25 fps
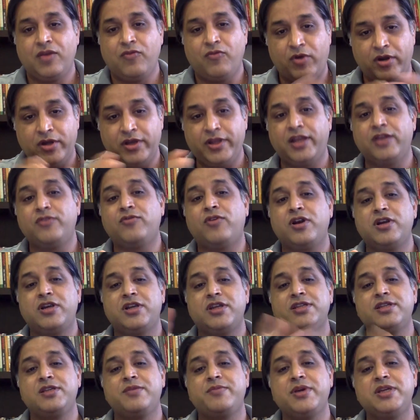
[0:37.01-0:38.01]
Wondering what
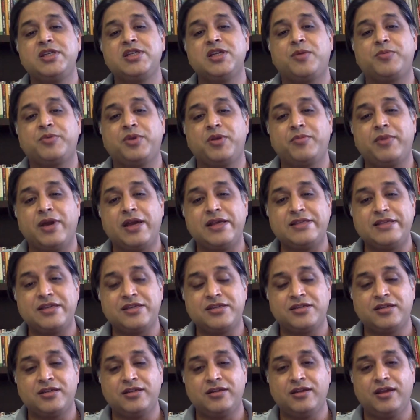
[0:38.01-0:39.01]
is image
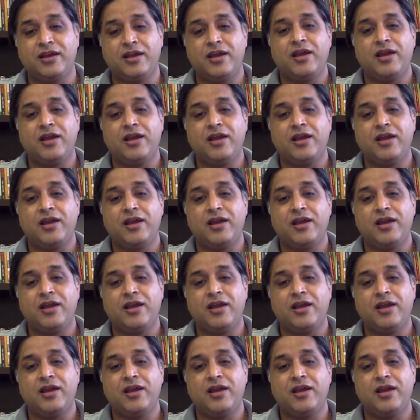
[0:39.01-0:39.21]
optimization?